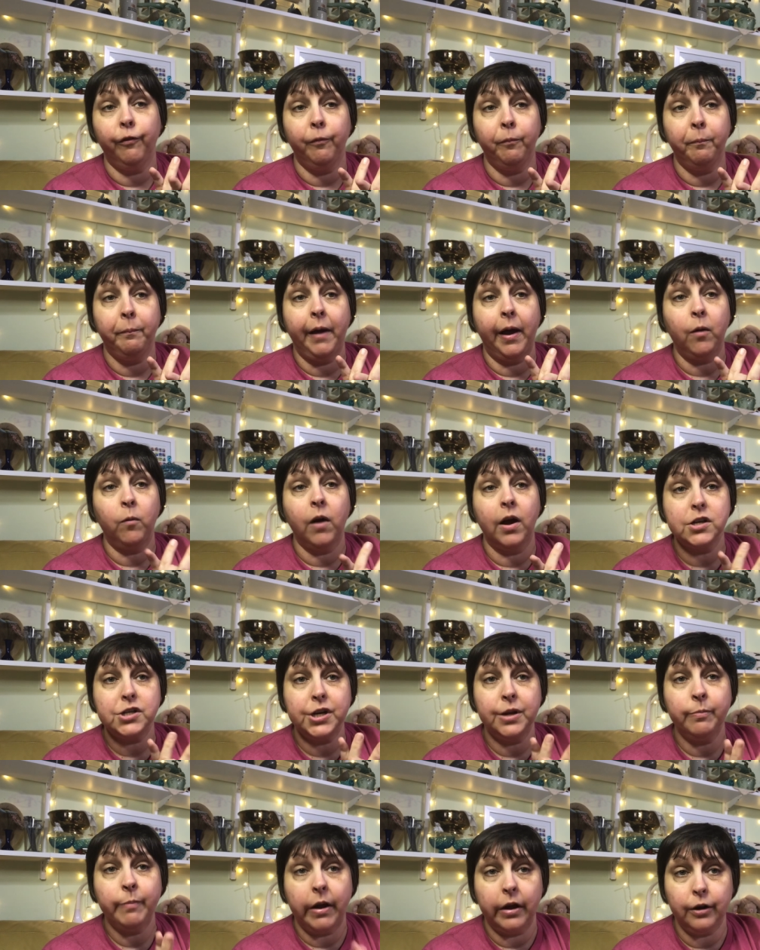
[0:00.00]
by
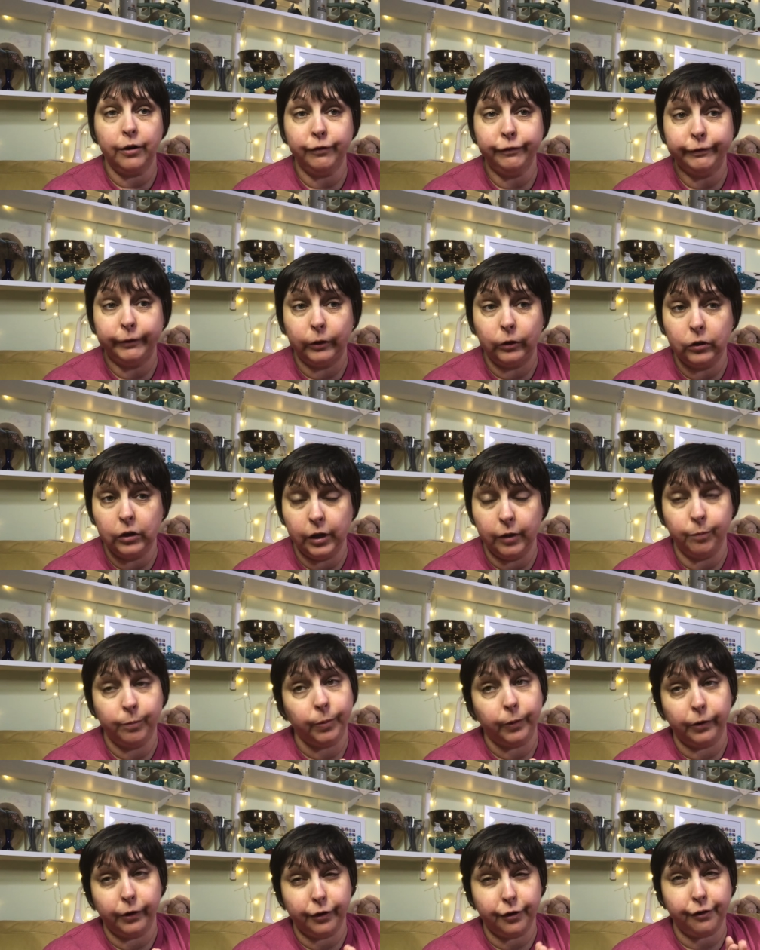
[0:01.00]
watching modern folk
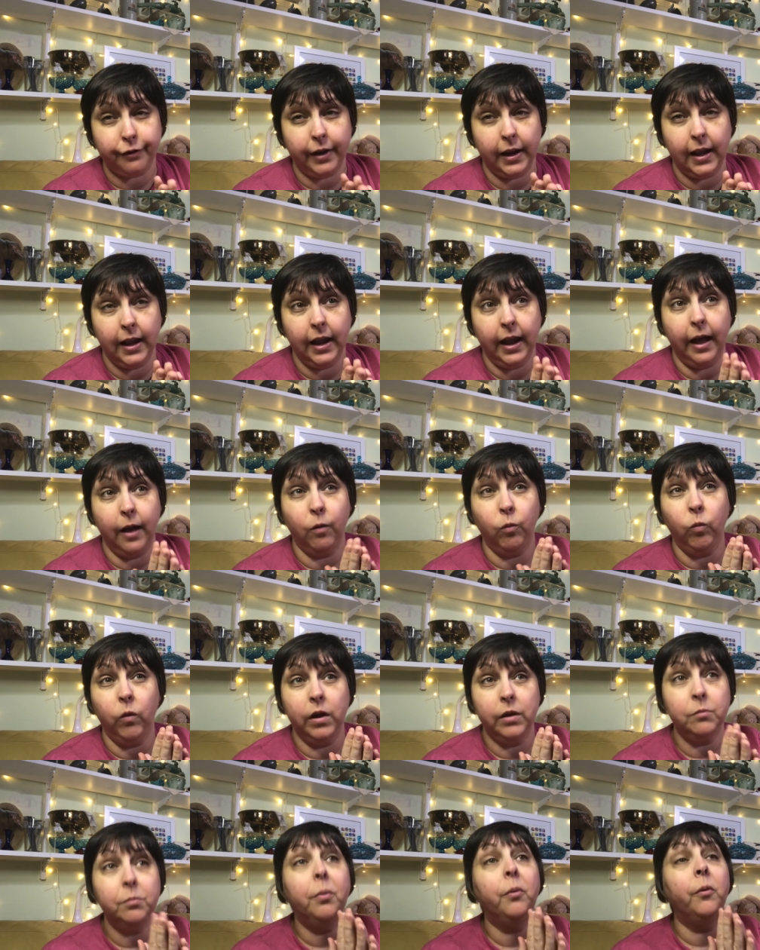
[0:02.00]
embroidery, at
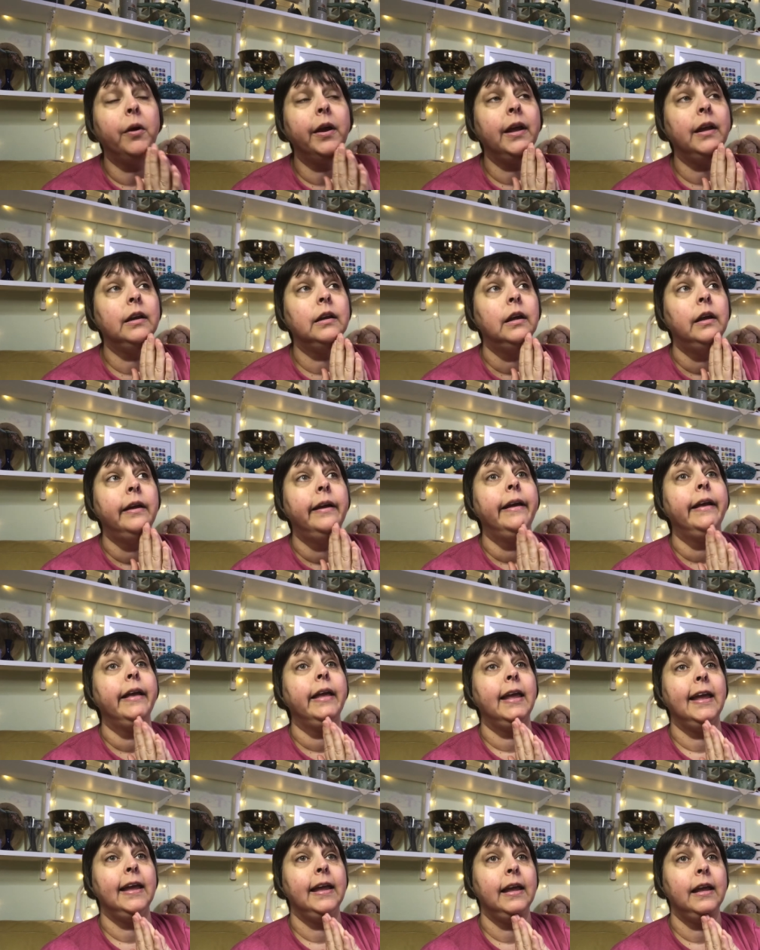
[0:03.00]
one point
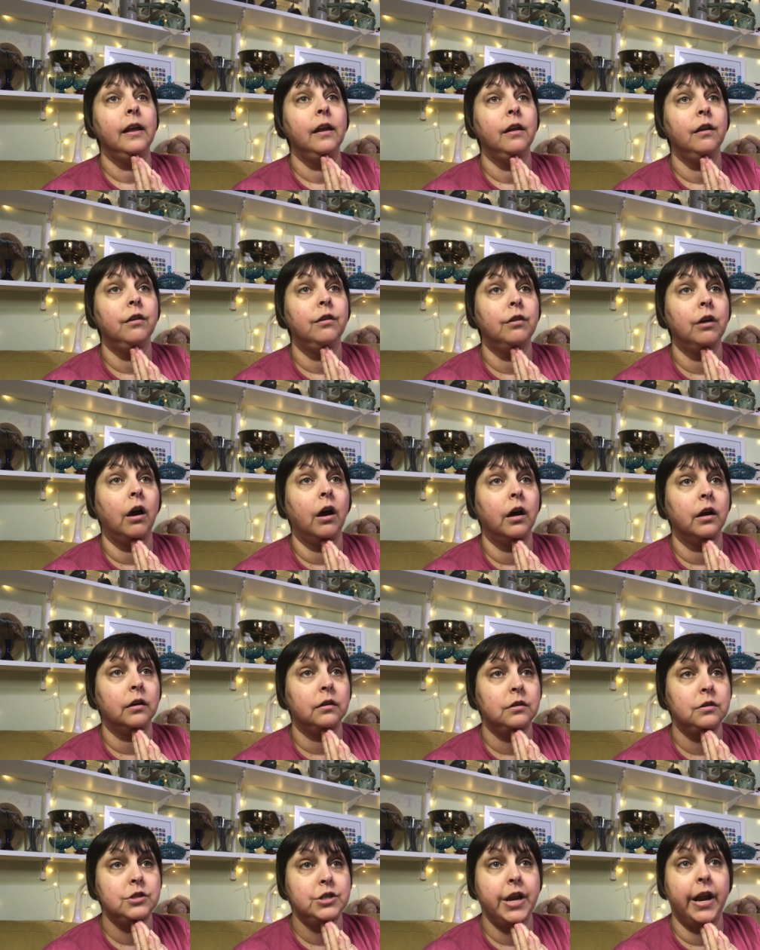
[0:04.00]
he talked,
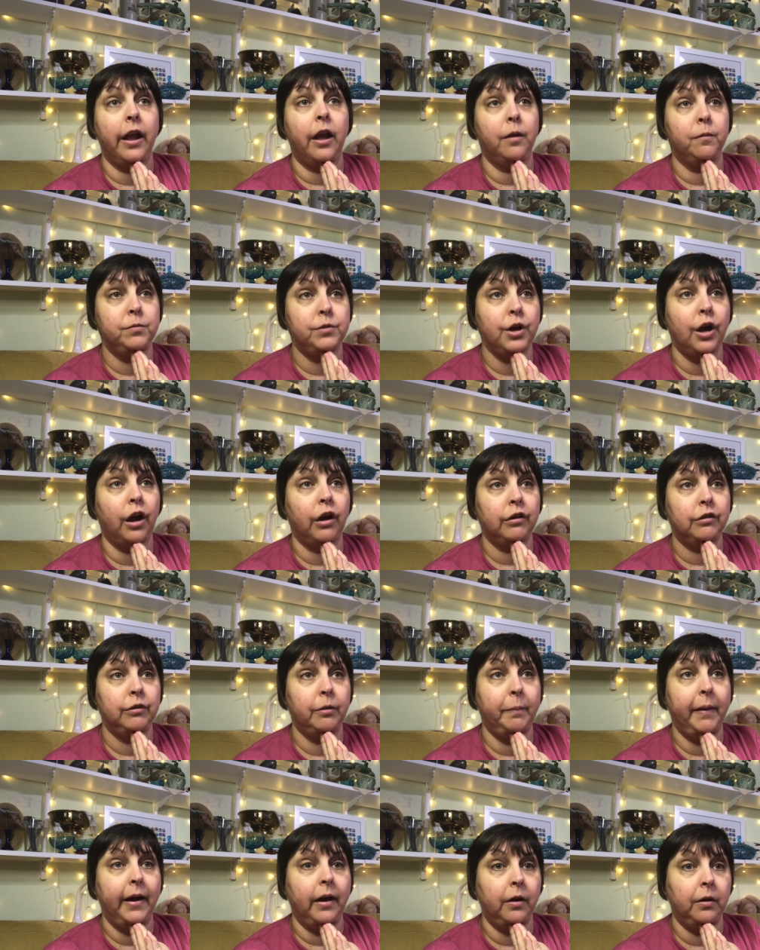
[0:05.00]
Jacob talked
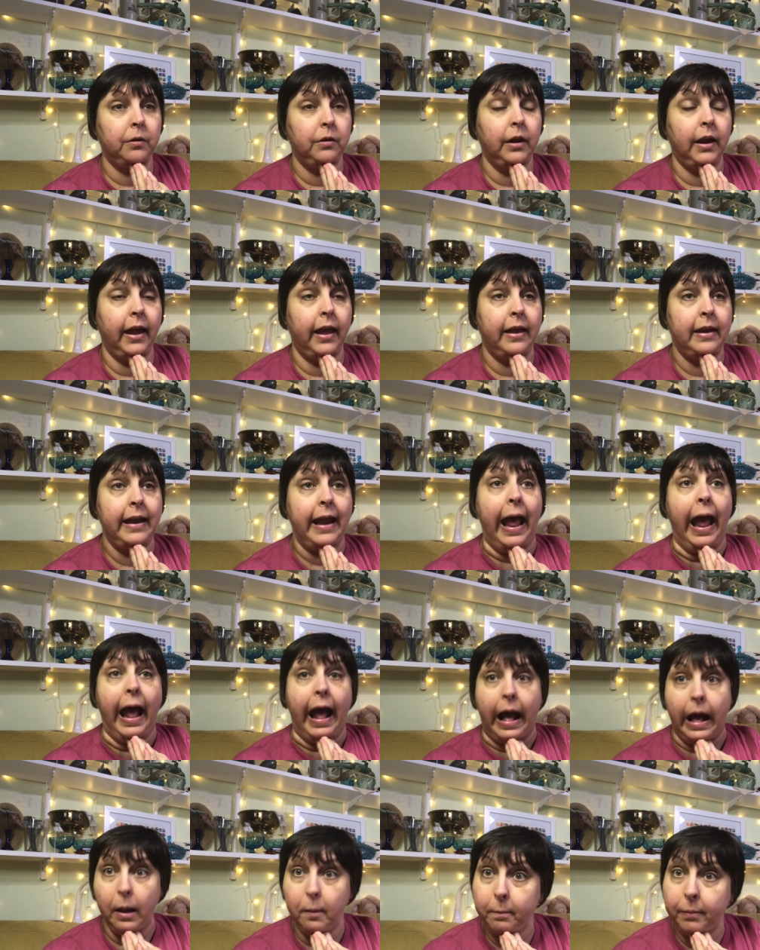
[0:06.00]
about an
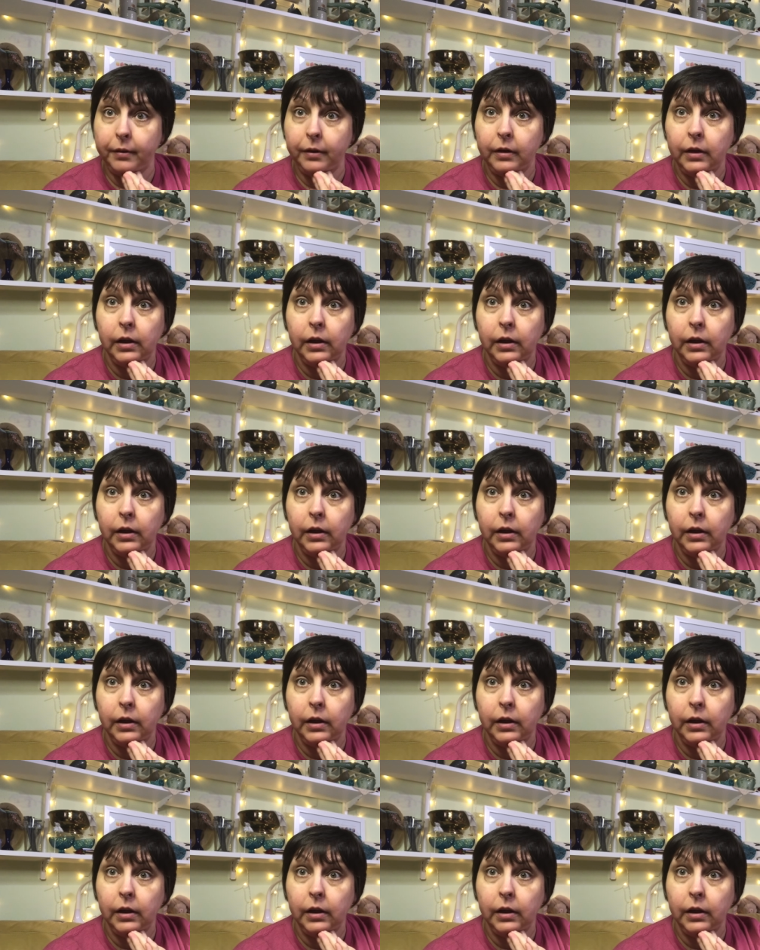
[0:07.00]
app